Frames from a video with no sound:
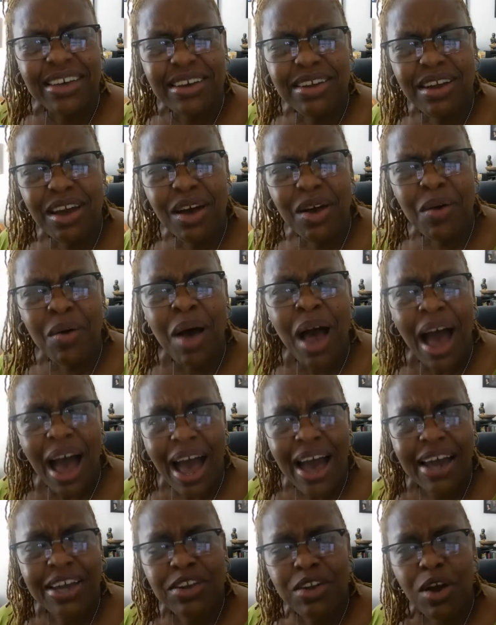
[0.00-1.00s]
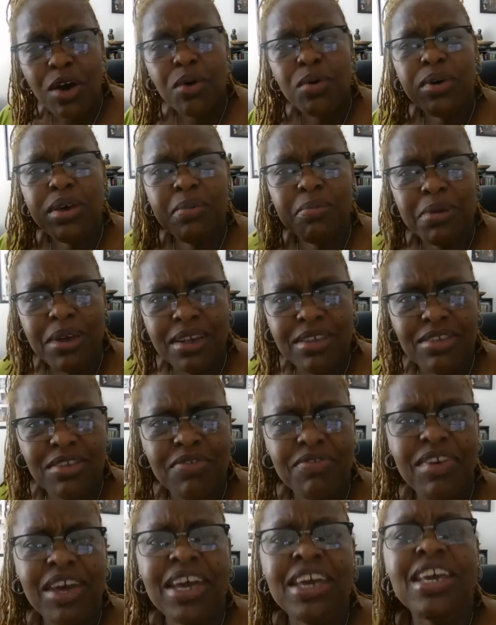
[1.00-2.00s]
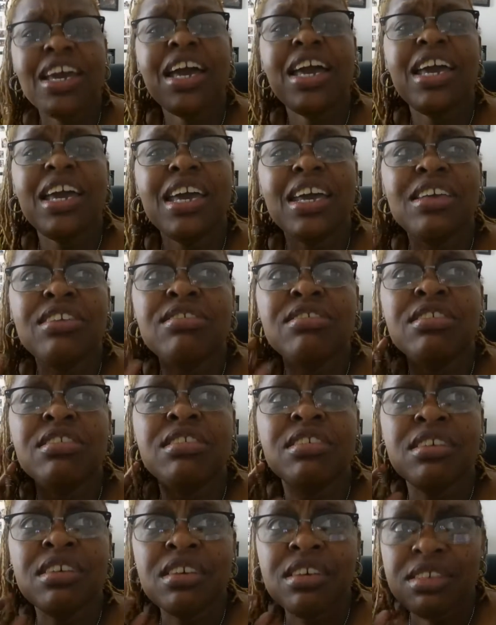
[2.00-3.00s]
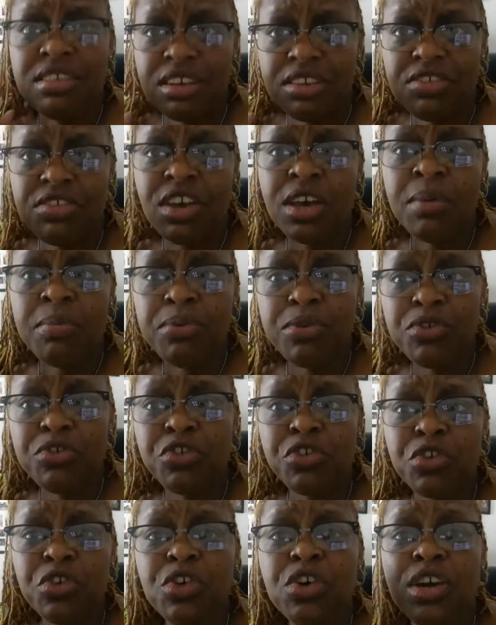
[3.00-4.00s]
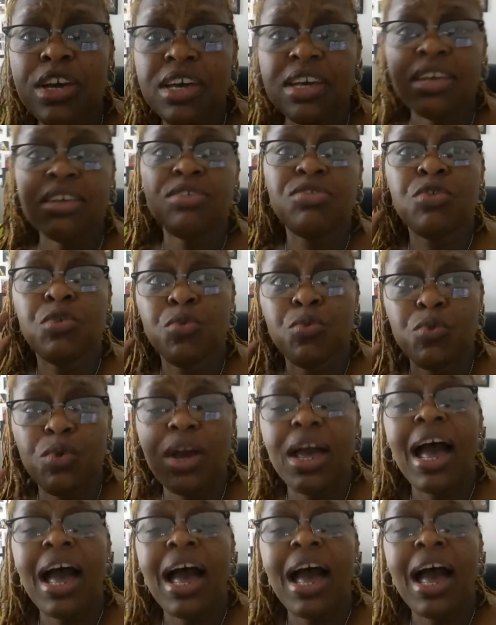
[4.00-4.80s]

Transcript: You know, I know in Pennsylvania, it's, the temperature is,